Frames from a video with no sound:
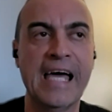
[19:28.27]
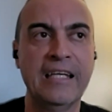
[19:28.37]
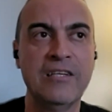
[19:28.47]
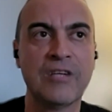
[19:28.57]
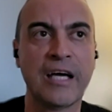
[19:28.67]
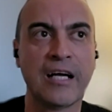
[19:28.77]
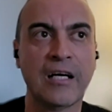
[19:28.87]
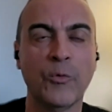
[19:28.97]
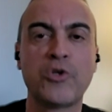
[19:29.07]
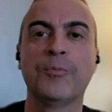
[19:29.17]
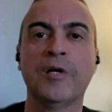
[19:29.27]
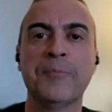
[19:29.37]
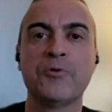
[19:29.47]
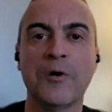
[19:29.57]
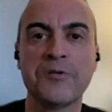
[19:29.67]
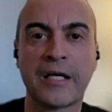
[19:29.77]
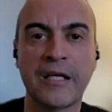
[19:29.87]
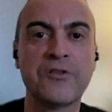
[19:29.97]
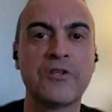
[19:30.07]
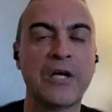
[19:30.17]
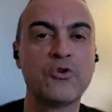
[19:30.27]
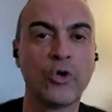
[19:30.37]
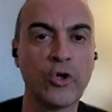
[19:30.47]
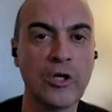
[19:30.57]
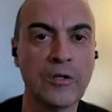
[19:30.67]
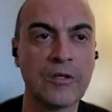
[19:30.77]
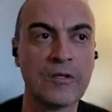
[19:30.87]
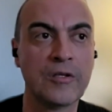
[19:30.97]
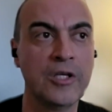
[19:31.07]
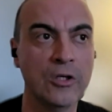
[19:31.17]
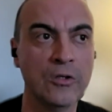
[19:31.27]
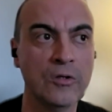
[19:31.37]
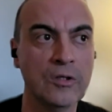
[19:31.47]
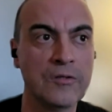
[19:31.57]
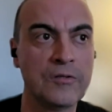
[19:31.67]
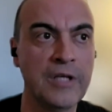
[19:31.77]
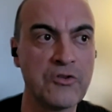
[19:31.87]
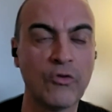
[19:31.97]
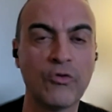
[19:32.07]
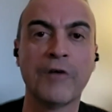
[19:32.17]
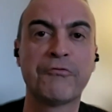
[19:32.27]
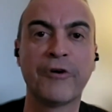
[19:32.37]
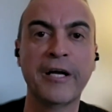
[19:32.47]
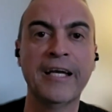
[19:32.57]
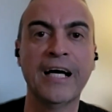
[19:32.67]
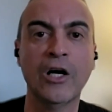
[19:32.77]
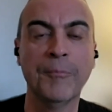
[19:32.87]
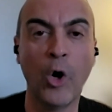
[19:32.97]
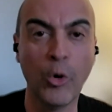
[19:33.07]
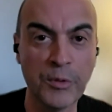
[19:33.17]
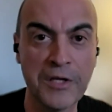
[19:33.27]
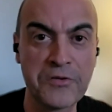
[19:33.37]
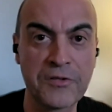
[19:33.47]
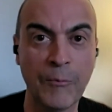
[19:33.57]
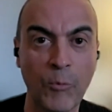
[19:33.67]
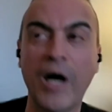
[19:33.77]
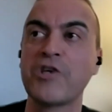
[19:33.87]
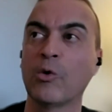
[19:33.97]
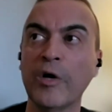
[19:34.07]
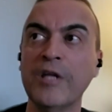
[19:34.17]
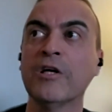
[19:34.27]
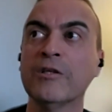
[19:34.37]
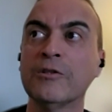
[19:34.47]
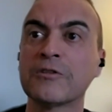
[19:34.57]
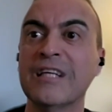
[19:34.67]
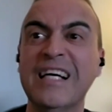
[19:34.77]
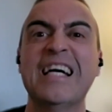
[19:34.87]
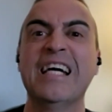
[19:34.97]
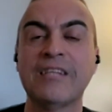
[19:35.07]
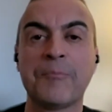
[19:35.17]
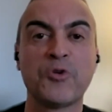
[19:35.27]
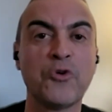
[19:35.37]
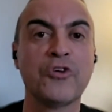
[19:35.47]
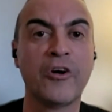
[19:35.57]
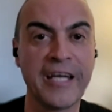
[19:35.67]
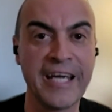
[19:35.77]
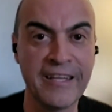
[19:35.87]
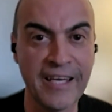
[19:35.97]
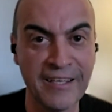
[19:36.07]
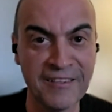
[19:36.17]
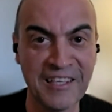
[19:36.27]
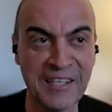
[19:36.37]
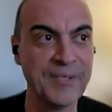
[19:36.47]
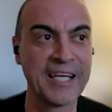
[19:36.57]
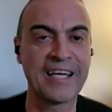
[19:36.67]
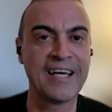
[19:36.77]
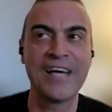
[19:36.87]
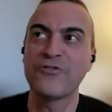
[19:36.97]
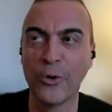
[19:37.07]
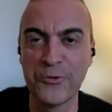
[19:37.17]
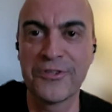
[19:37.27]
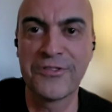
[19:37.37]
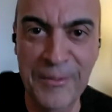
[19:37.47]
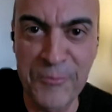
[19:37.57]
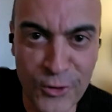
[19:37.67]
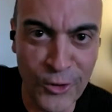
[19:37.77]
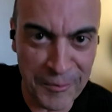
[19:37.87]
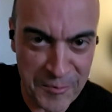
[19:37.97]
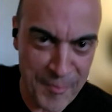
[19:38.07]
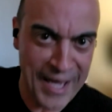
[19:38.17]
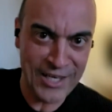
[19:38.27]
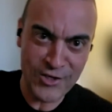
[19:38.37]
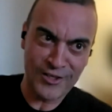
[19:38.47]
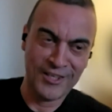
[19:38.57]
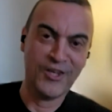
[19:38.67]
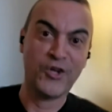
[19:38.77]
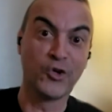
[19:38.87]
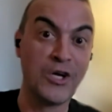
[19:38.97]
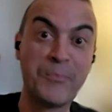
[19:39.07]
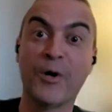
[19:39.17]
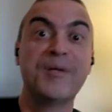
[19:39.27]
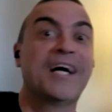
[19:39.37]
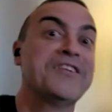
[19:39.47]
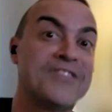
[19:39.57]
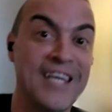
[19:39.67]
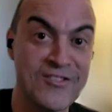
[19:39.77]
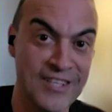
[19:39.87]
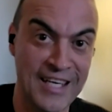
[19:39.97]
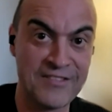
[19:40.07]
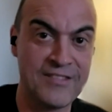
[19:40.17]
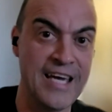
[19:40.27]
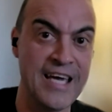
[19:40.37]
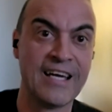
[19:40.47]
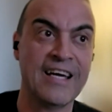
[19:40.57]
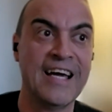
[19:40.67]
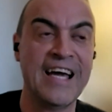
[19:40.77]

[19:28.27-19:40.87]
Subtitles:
And he's like, "What you been up to?" I was like, not too good. You know, things are rough right now. I'm homeless. I'm washing windows. He's like, "I'm so sorry to hear that." And I'm like, "Asshole, it's the same store. I'm the manager." So he put me on stage the next day.